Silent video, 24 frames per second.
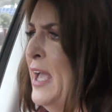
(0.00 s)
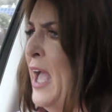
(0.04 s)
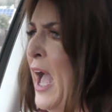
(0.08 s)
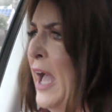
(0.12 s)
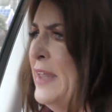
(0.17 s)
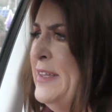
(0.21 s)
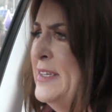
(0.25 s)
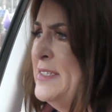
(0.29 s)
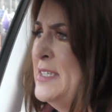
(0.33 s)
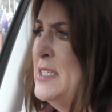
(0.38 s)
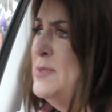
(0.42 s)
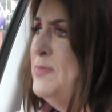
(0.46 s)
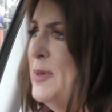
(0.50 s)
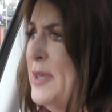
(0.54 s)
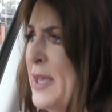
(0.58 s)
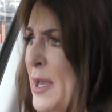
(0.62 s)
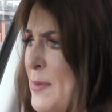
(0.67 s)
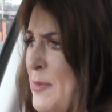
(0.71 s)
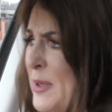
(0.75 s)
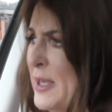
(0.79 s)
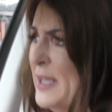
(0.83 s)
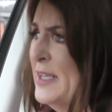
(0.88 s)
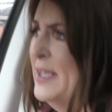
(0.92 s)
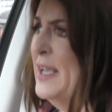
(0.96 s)
and this is
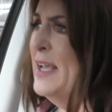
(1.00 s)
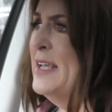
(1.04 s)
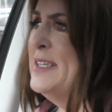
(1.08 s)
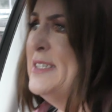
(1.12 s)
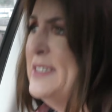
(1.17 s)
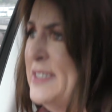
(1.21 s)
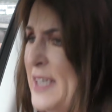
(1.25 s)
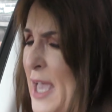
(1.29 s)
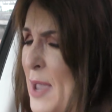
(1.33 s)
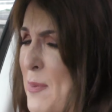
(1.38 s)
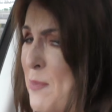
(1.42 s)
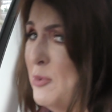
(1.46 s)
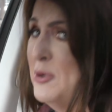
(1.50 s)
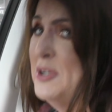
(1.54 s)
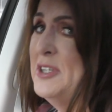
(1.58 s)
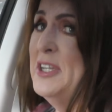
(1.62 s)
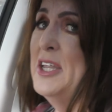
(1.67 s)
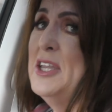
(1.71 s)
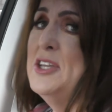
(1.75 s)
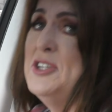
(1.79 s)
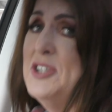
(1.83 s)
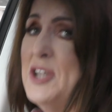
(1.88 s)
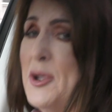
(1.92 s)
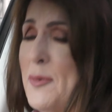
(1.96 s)
becoming a separate
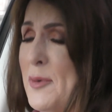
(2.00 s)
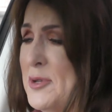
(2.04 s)
issue,